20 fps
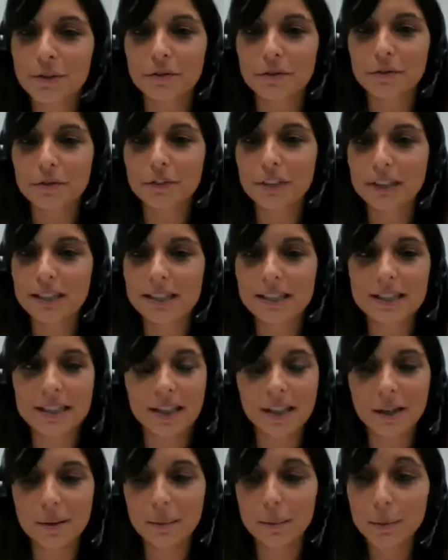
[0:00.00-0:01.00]
of this
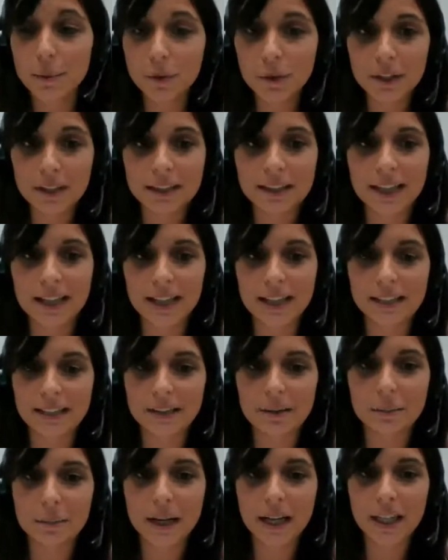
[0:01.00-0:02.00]
MOOC,
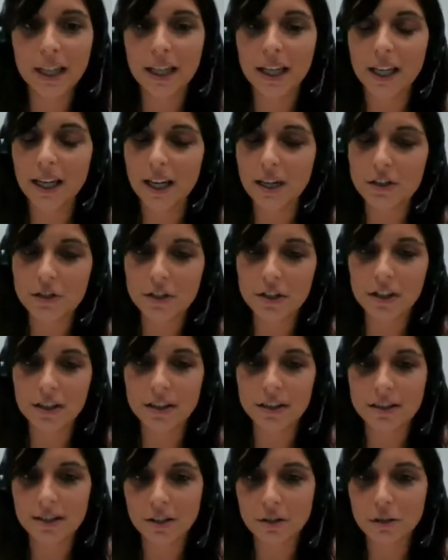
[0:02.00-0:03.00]
directed by the National
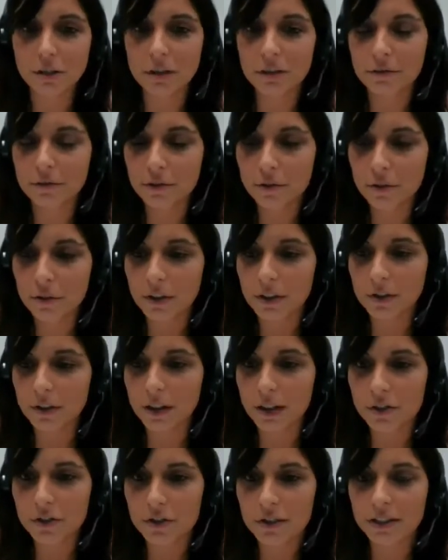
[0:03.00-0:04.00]
Institute for
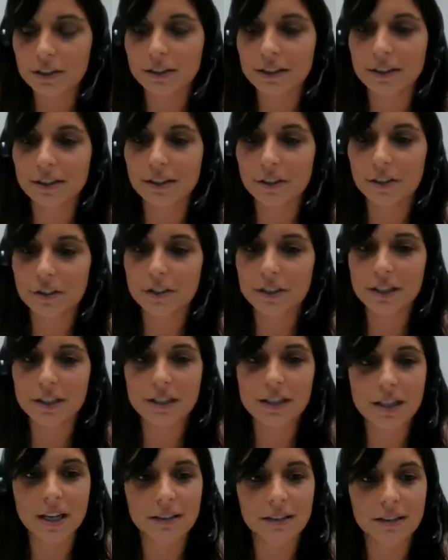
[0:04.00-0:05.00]
Educational
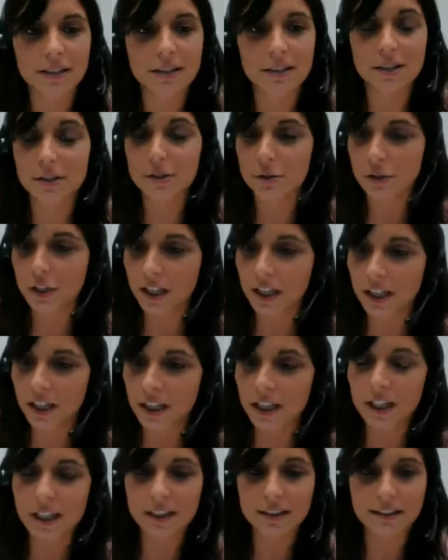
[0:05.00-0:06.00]
Technologies and Teacher
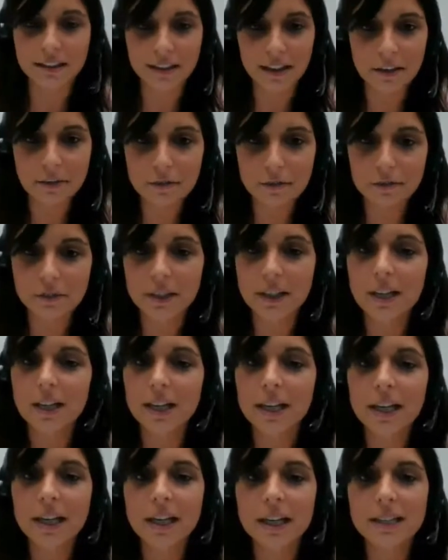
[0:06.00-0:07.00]
Training, INTEF.
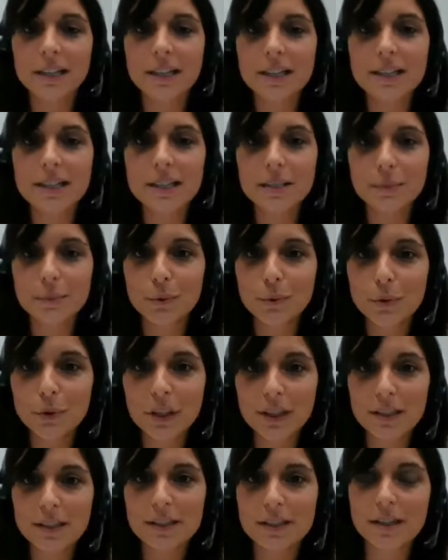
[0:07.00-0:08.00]
This MOOC
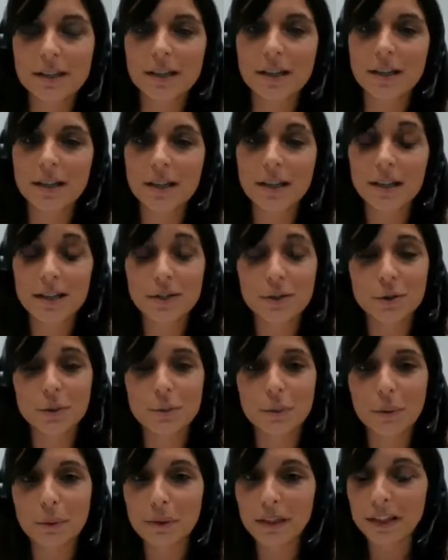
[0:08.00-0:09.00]
is, as you
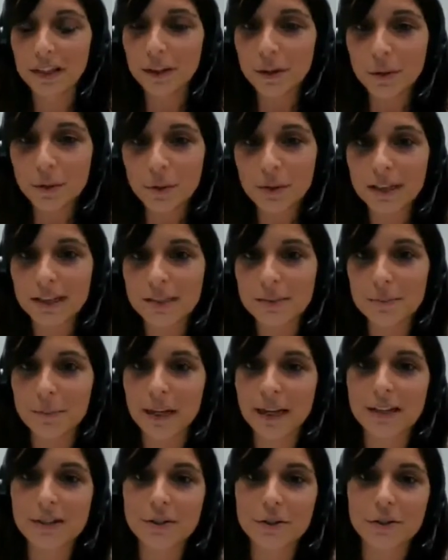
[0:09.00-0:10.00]
probably know, is
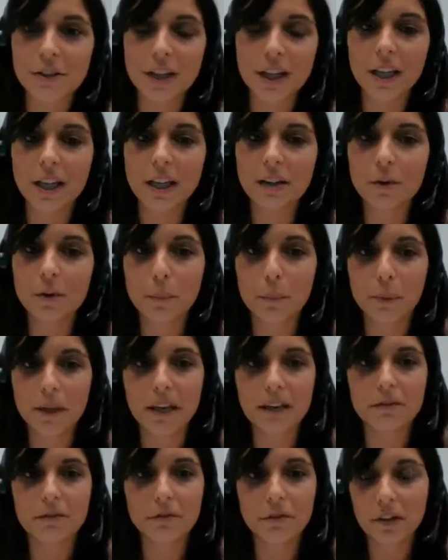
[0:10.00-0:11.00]
based on the
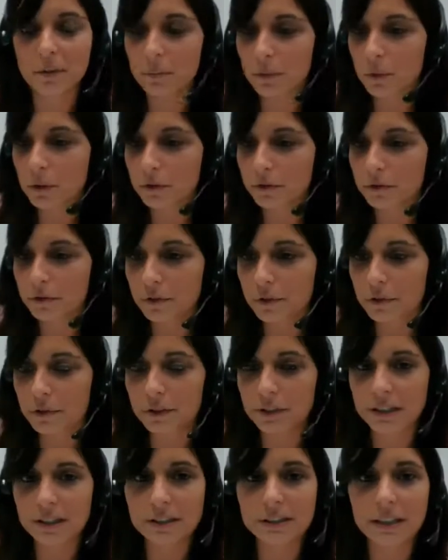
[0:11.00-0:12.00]
European Framework for
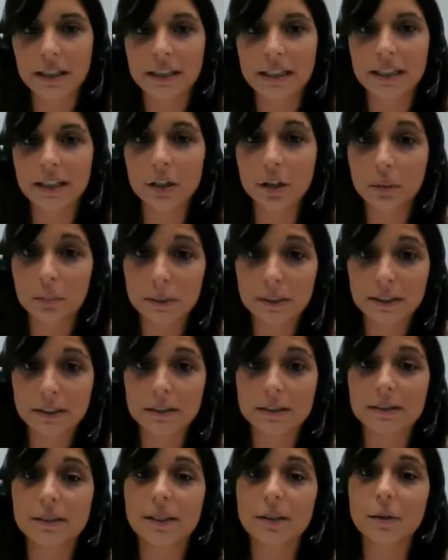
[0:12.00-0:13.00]
Digitally
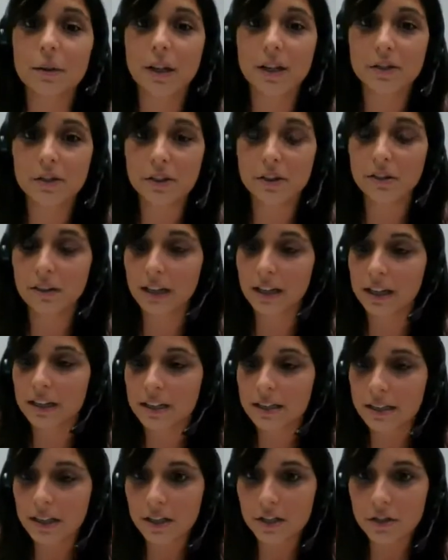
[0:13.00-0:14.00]
Competent Educational
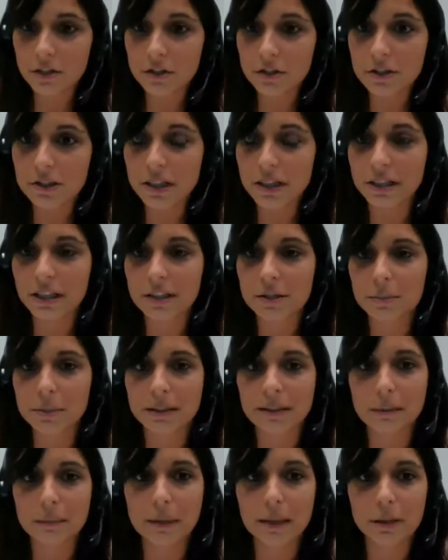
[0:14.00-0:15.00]
Organizations that has been
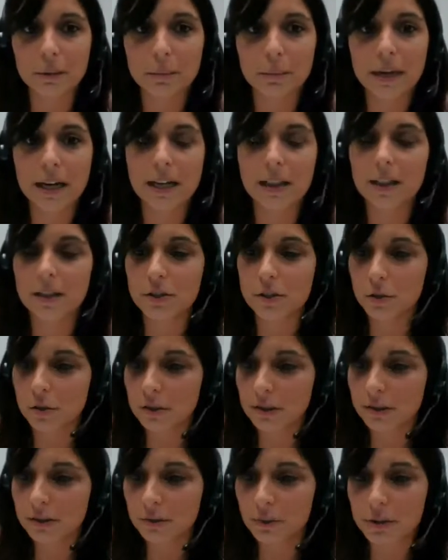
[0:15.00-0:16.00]
developed by the
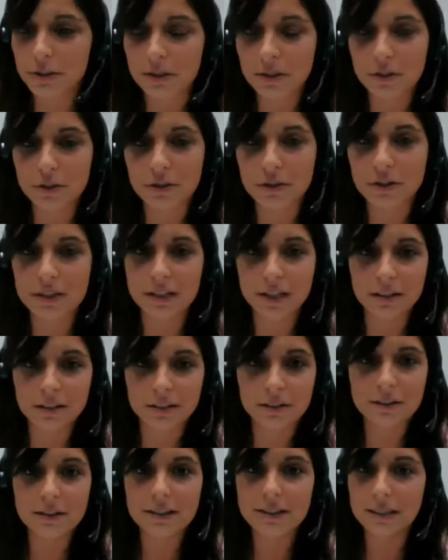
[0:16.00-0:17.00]
Joint Research
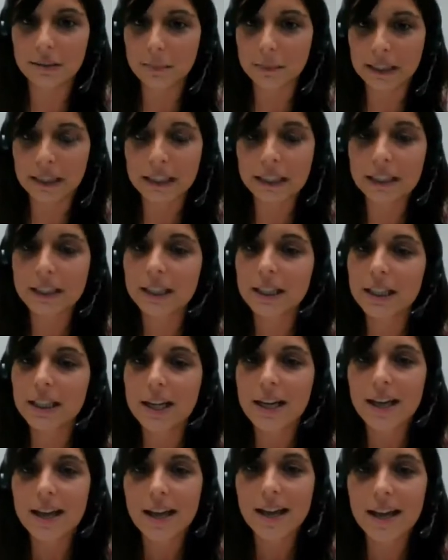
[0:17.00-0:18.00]
Center in Seville,
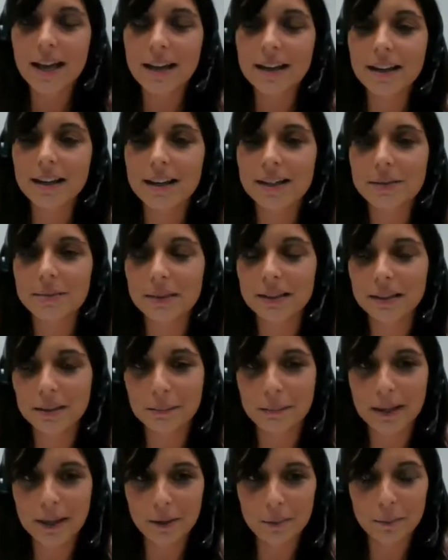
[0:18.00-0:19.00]
and it has been
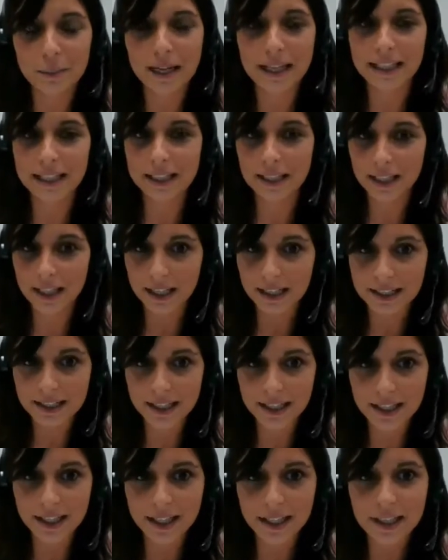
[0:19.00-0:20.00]
developed by Linda
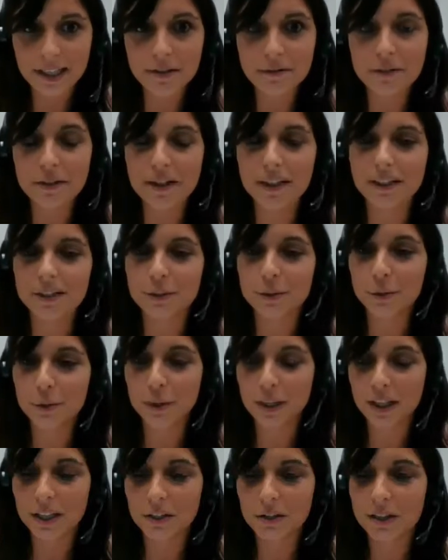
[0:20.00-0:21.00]
Castañeda, Fernando
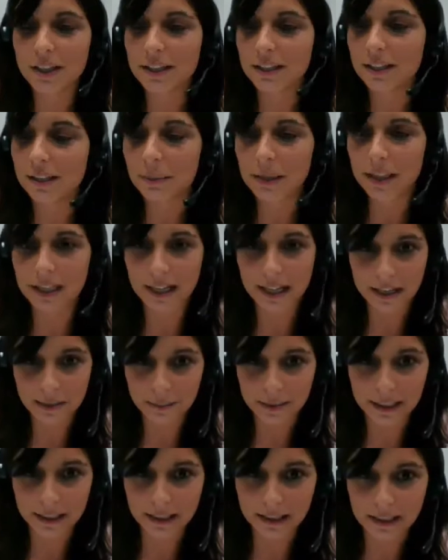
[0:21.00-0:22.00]
Trujillo, and David
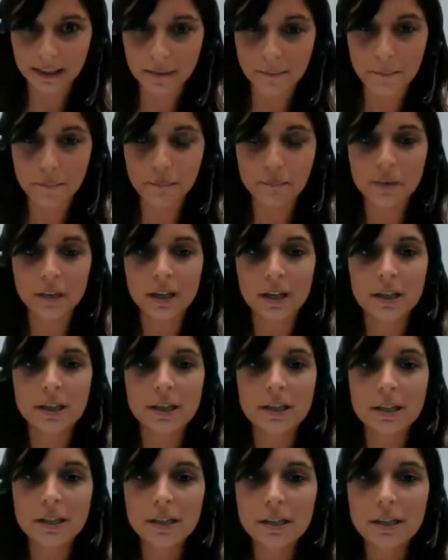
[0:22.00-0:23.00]
Alvarez.
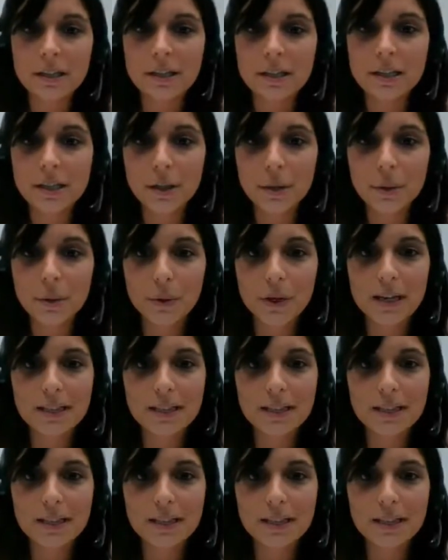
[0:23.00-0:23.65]
So